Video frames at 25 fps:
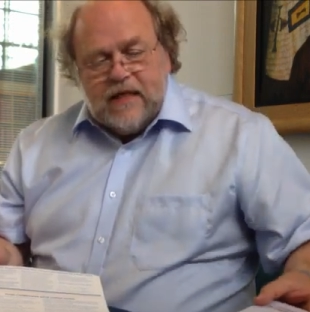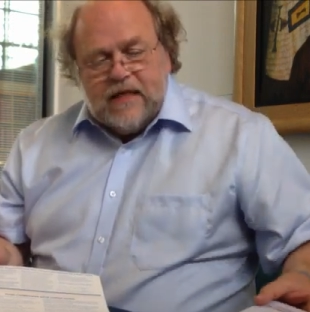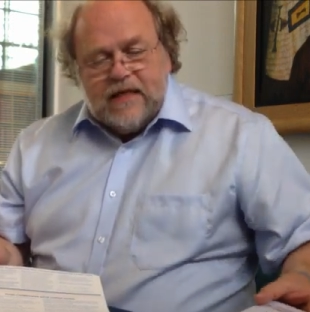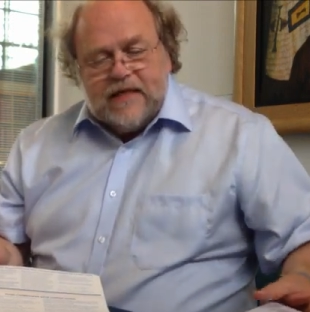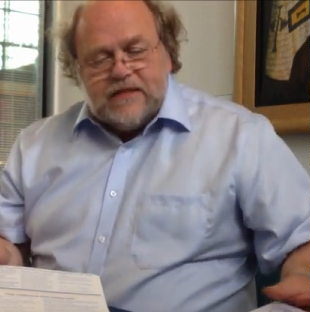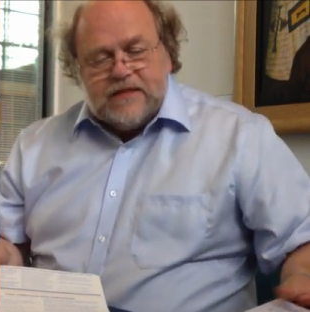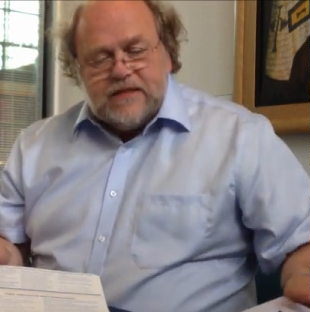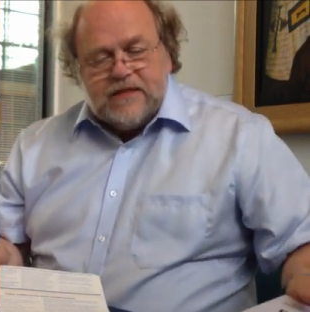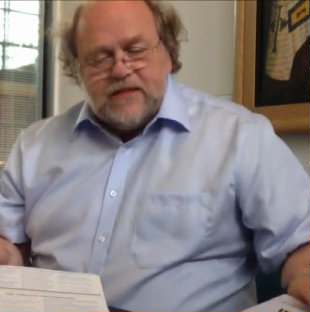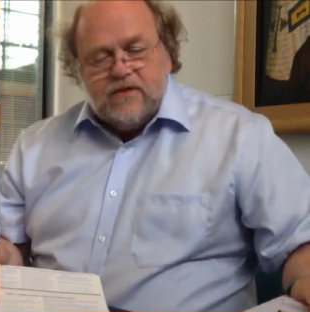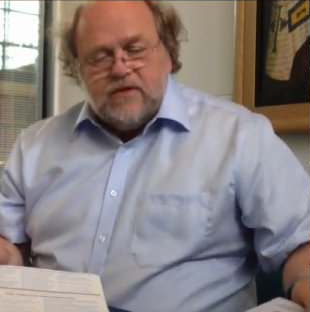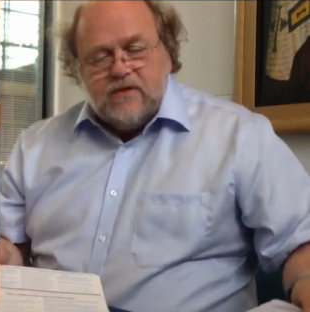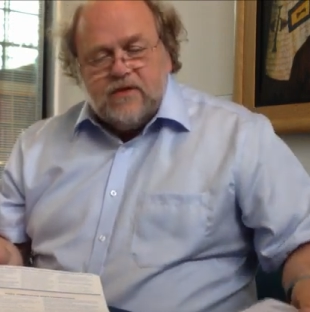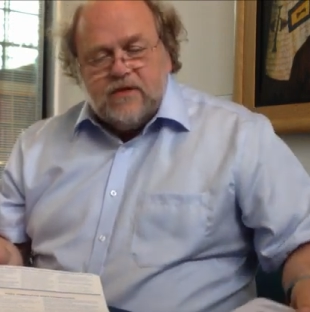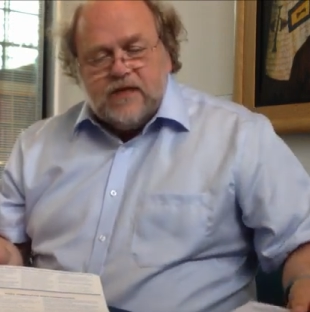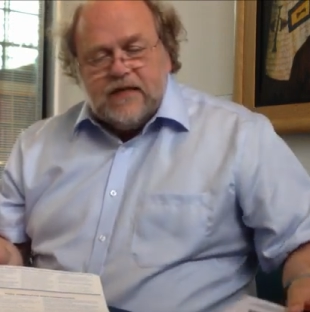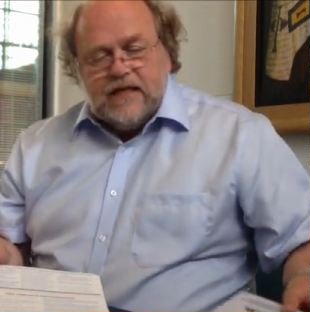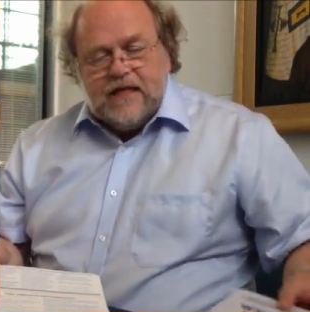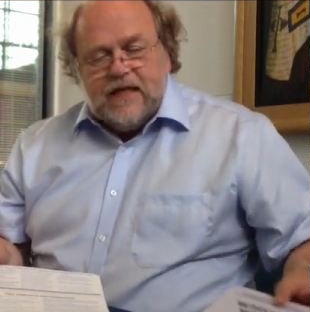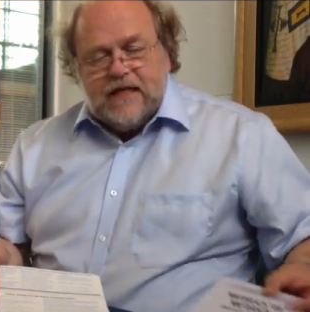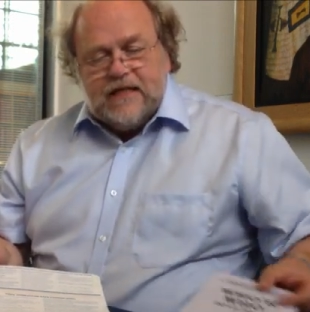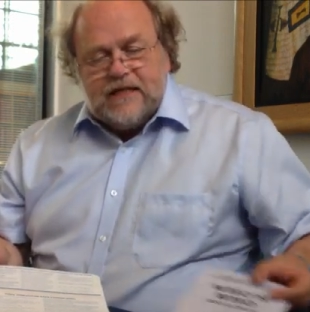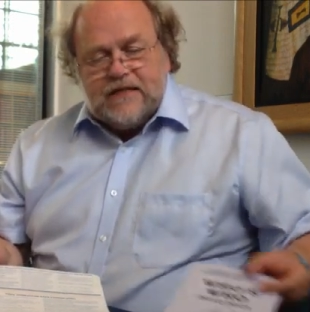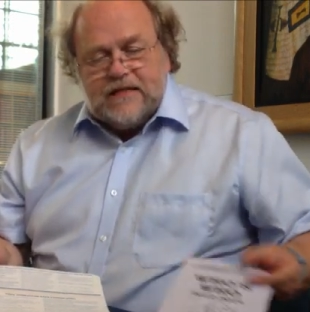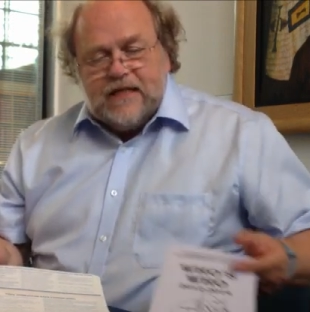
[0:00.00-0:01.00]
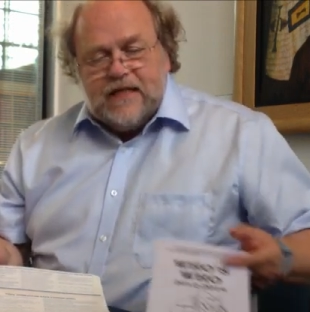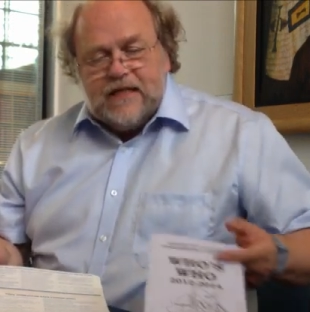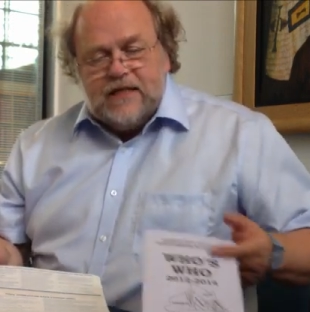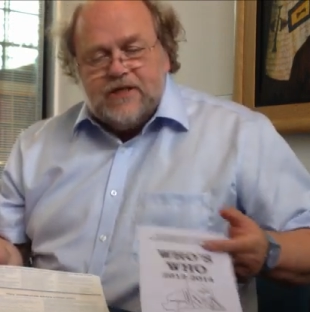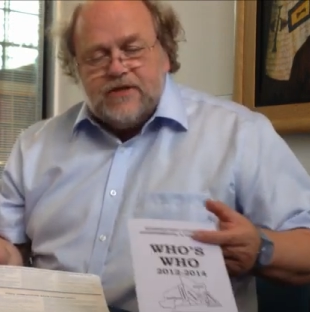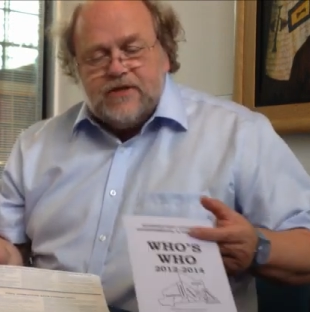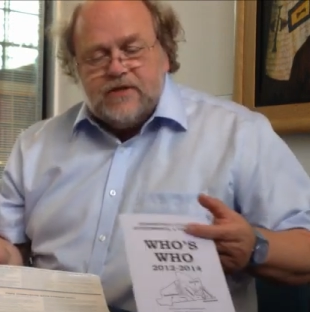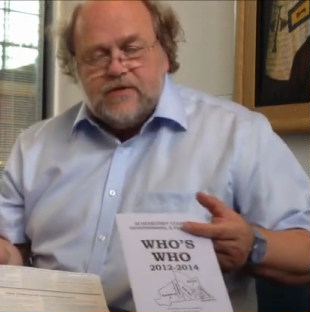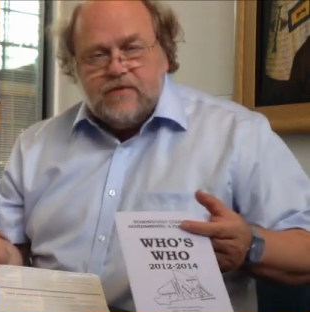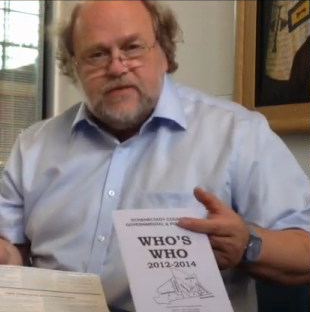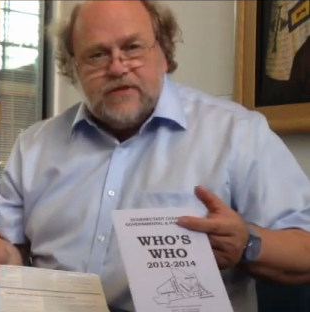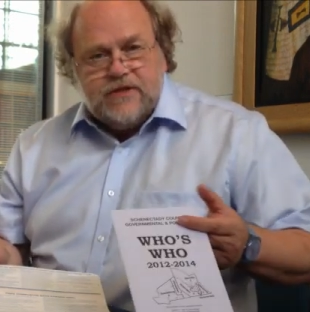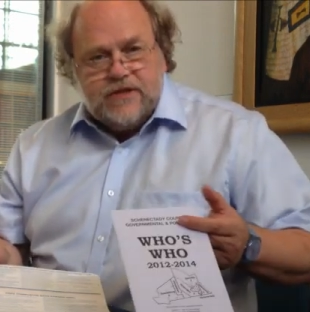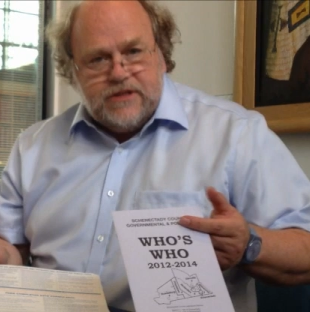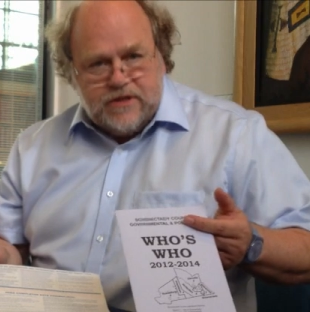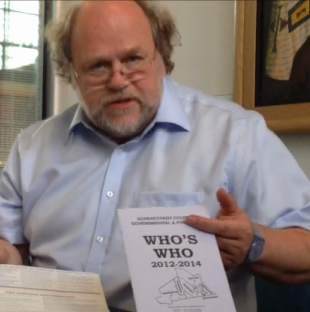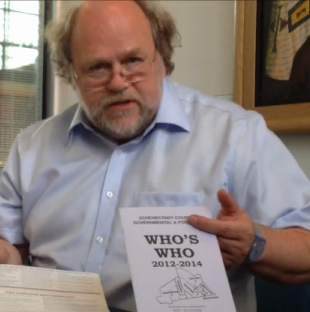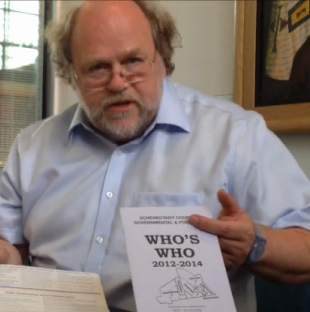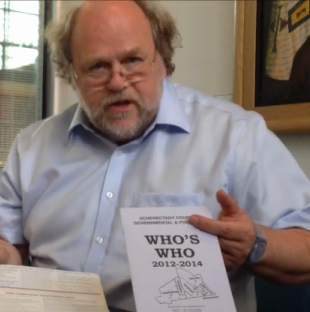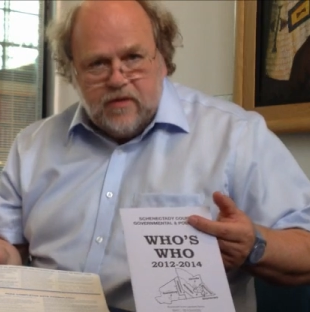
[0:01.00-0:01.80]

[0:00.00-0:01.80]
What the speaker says: is an organisation which is